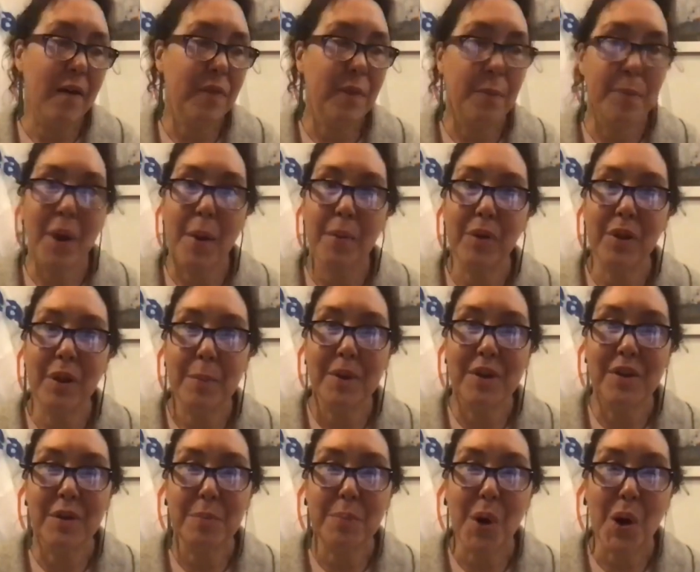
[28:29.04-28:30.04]
Pebble
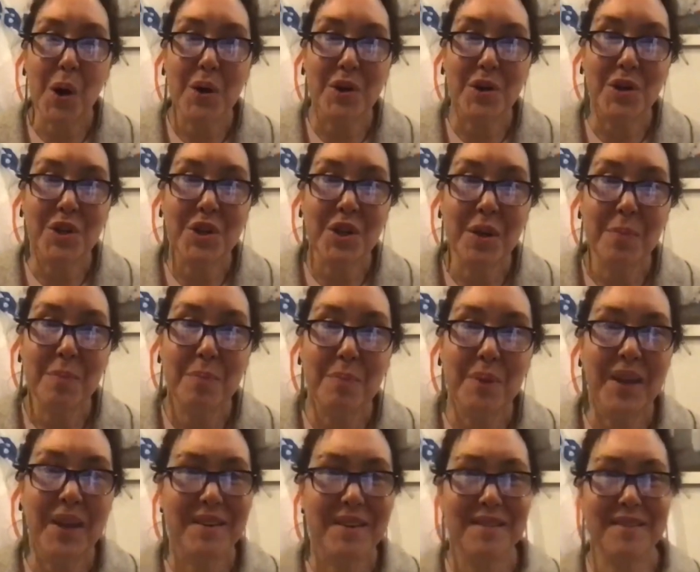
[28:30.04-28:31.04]
Limited Partnership,
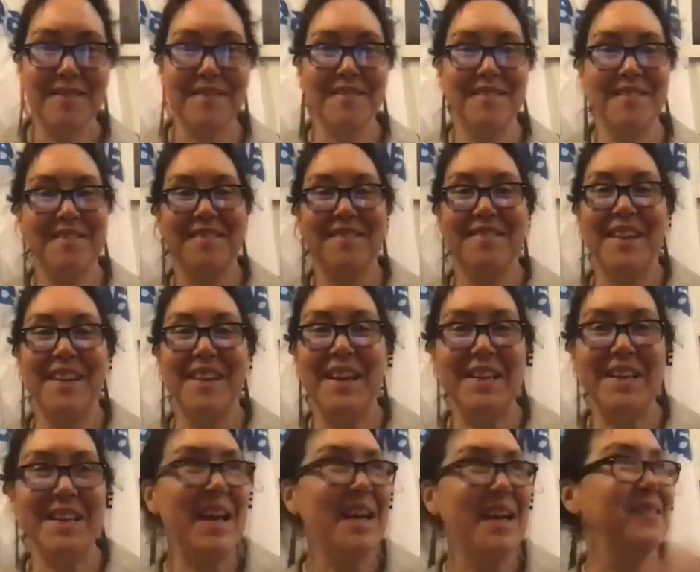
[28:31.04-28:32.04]

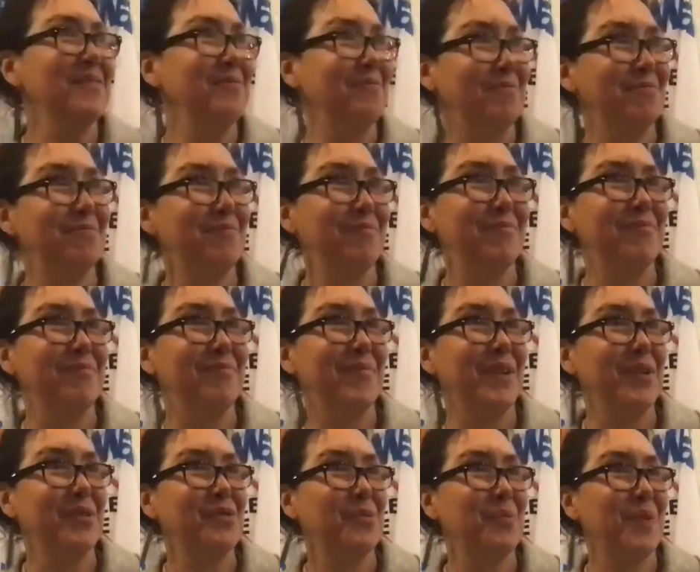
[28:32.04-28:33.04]
and yet
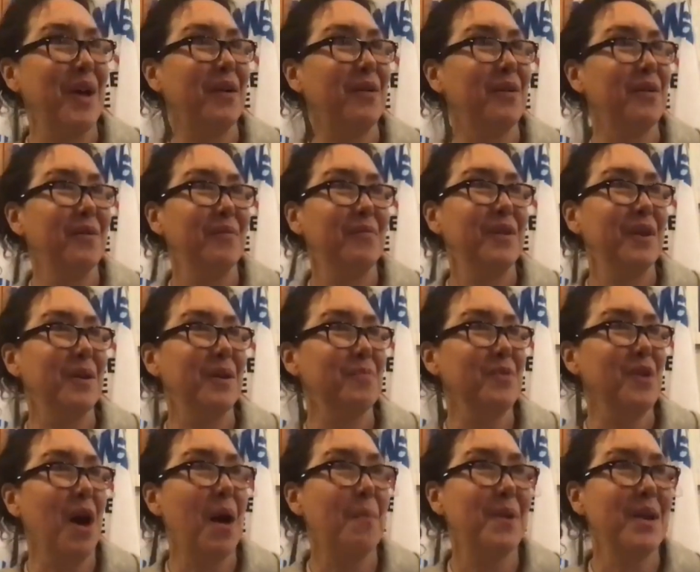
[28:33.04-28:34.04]
there's a record of him
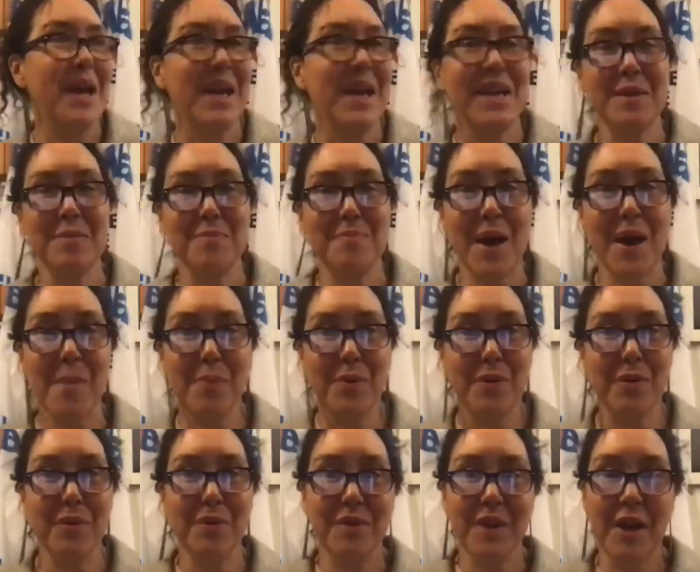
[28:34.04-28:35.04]
nominating
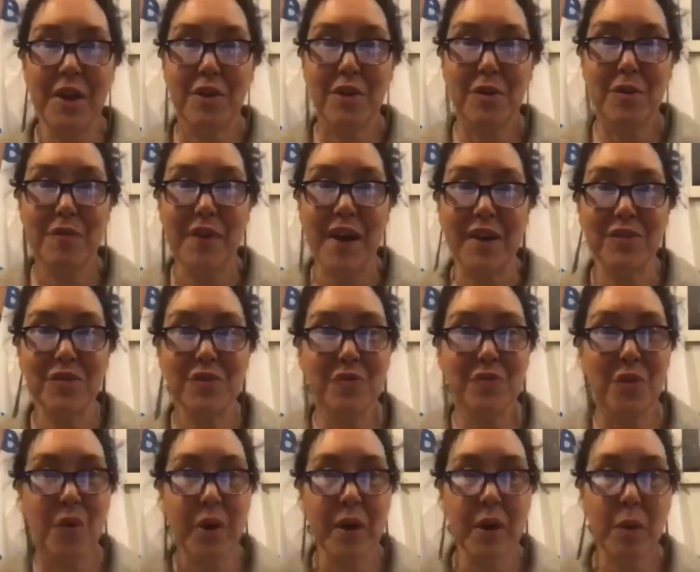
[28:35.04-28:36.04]
Pebble under Fast
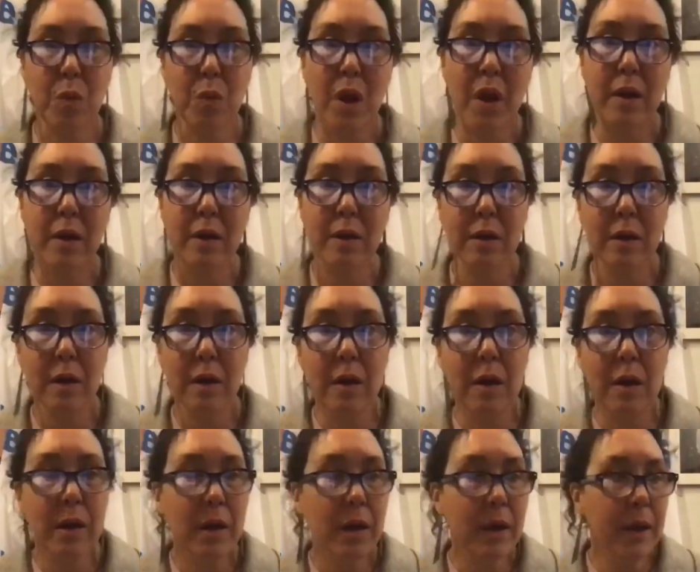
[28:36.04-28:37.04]
41.
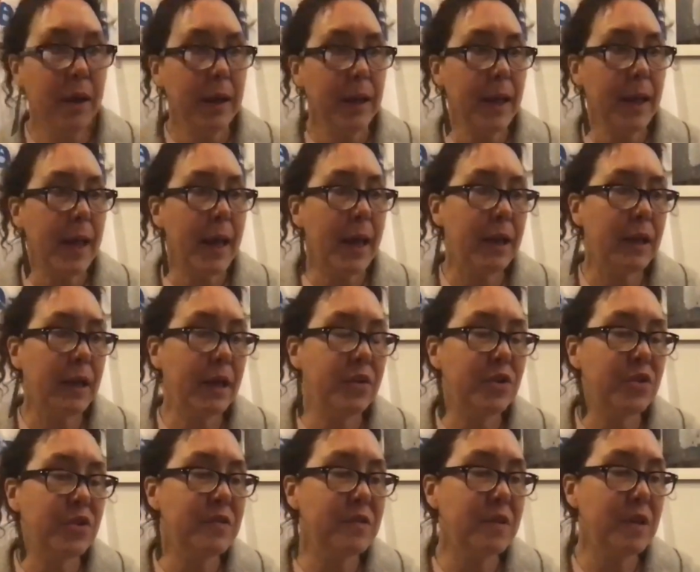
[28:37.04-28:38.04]
And
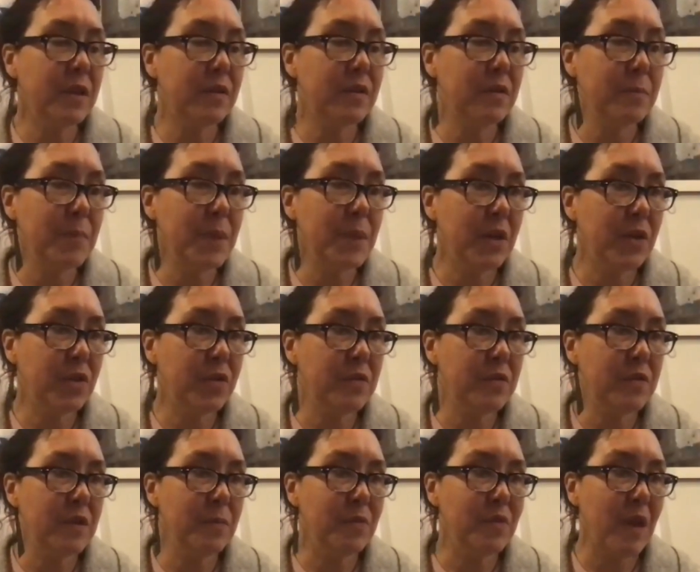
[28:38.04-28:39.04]
to me, it just
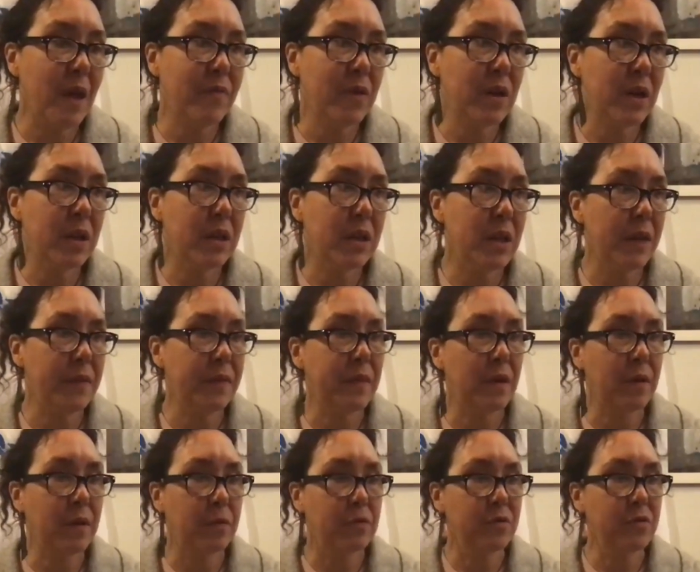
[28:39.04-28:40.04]
seems evident that
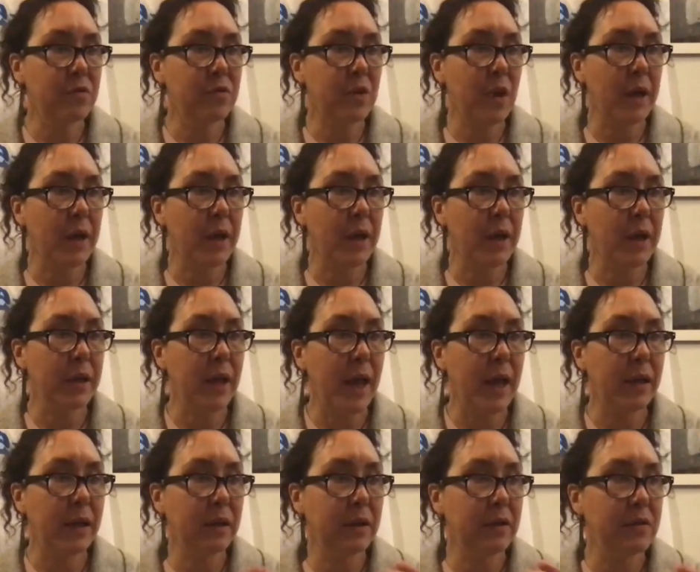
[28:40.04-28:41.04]
there's an
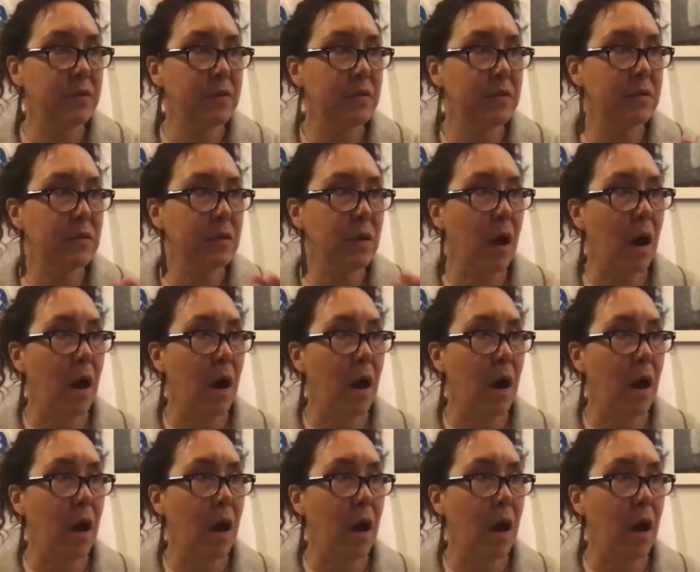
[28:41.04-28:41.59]
endless,